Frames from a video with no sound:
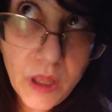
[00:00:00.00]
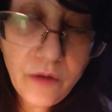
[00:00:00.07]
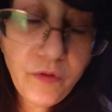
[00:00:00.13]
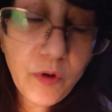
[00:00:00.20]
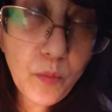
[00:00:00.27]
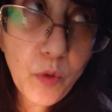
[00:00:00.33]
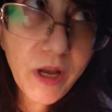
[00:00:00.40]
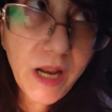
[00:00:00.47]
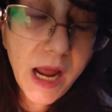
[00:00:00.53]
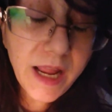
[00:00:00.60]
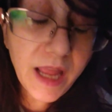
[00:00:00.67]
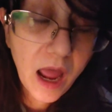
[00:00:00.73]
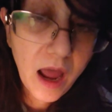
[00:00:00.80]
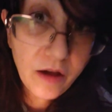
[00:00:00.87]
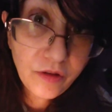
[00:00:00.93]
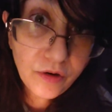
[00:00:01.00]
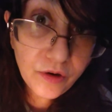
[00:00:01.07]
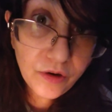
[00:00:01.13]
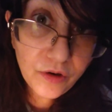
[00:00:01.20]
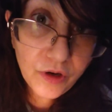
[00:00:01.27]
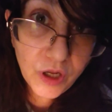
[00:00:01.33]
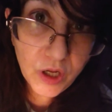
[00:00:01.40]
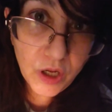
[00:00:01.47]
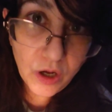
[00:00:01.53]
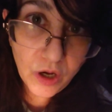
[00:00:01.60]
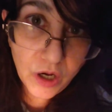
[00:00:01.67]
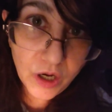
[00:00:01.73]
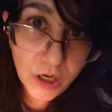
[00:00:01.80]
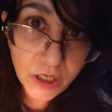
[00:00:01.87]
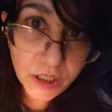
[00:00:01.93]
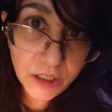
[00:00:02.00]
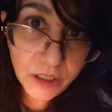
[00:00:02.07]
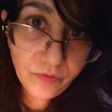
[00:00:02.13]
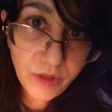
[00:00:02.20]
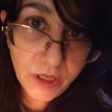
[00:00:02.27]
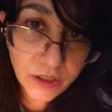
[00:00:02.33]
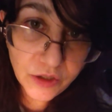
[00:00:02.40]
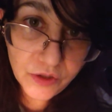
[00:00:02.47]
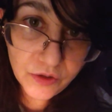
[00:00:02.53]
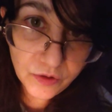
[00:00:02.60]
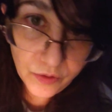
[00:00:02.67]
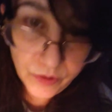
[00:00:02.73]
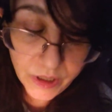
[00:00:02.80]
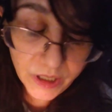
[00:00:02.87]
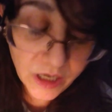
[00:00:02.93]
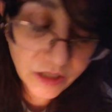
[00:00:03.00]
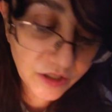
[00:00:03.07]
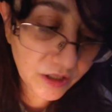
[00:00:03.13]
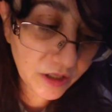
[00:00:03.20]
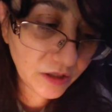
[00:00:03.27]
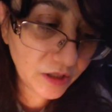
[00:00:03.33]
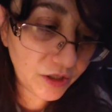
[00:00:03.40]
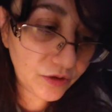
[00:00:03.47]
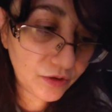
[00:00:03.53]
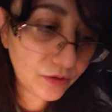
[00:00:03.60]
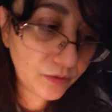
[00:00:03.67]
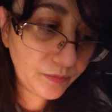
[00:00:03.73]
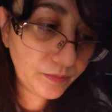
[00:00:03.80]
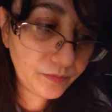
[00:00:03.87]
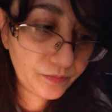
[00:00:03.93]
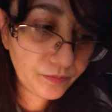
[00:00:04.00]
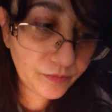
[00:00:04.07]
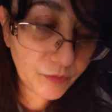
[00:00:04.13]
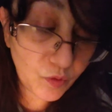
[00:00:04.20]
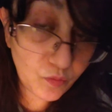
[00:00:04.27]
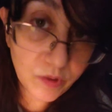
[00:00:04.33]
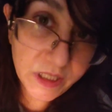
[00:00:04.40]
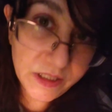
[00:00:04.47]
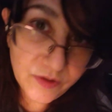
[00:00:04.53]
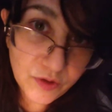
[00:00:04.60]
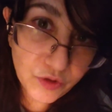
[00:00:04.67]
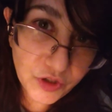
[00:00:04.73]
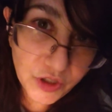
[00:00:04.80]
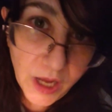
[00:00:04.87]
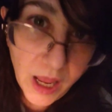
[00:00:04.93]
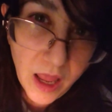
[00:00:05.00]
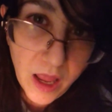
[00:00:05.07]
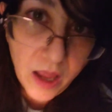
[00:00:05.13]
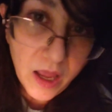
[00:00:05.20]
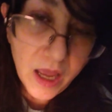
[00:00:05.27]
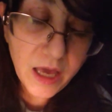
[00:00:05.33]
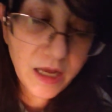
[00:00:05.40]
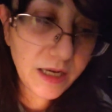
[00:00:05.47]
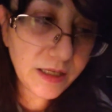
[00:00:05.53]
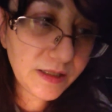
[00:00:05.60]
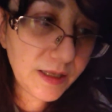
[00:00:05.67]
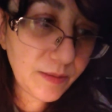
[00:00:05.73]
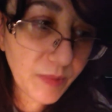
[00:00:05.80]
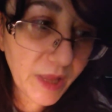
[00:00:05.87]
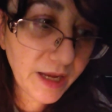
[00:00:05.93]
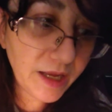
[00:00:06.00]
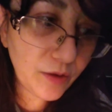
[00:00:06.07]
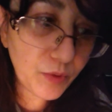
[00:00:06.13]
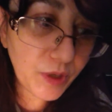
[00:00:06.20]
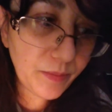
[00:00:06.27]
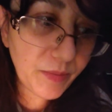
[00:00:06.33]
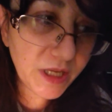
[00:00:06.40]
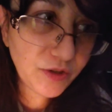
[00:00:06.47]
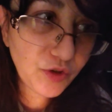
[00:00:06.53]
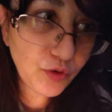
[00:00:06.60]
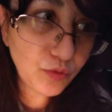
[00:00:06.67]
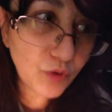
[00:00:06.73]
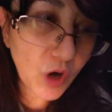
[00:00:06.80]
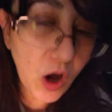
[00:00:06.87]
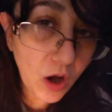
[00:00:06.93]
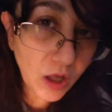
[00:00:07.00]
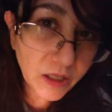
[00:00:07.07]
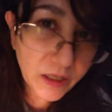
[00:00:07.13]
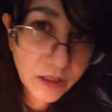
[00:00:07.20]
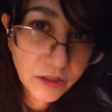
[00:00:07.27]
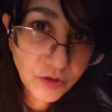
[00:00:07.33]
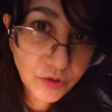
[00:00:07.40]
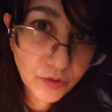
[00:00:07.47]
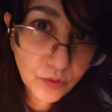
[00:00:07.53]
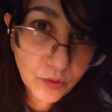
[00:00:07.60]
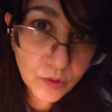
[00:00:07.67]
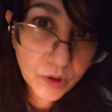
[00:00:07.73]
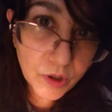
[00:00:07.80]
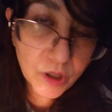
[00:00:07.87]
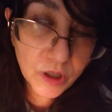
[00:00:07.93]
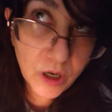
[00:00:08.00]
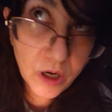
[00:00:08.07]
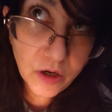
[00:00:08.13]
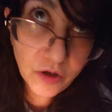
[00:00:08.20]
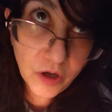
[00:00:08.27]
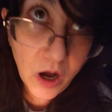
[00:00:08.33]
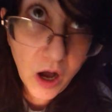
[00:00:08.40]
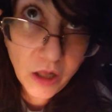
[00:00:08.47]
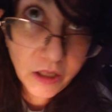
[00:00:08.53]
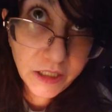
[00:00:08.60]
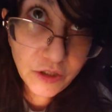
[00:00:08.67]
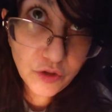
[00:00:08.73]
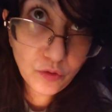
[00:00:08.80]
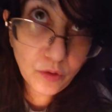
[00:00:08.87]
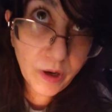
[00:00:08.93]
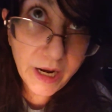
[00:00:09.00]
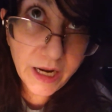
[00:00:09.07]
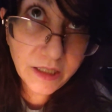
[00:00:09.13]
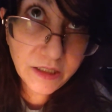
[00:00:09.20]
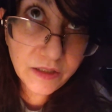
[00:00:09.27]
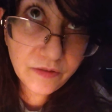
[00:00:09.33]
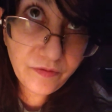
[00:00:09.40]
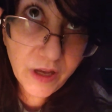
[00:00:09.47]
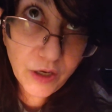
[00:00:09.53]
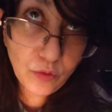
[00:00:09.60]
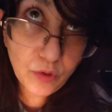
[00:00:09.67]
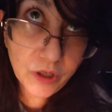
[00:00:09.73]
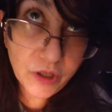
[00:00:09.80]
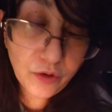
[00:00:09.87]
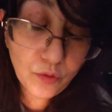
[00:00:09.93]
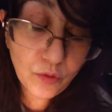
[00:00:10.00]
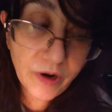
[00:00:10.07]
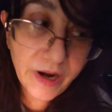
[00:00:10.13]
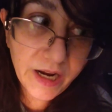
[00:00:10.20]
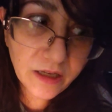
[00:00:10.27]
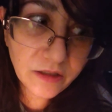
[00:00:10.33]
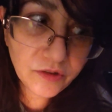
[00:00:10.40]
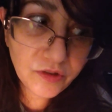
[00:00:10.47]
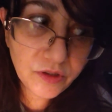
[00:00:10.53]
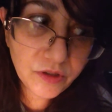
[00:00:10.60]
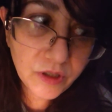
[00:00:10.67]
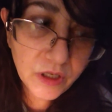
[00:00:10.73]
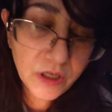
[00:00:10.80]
what I gathered on the excluded, I did a little research, and it seemed like it would have been to college or college grants, federal grants,